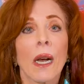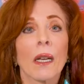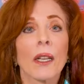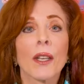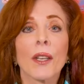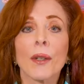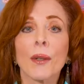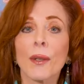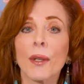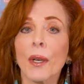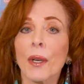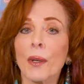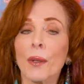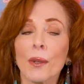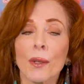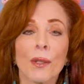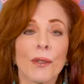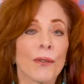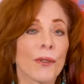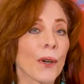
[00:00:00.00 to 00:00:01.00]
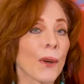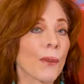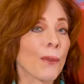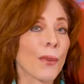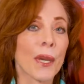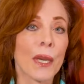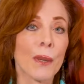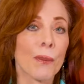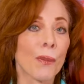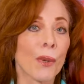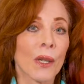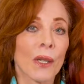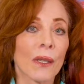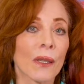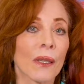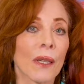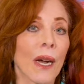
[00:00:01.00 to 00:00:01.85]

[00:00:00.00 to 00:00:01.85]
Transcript: kudos from people.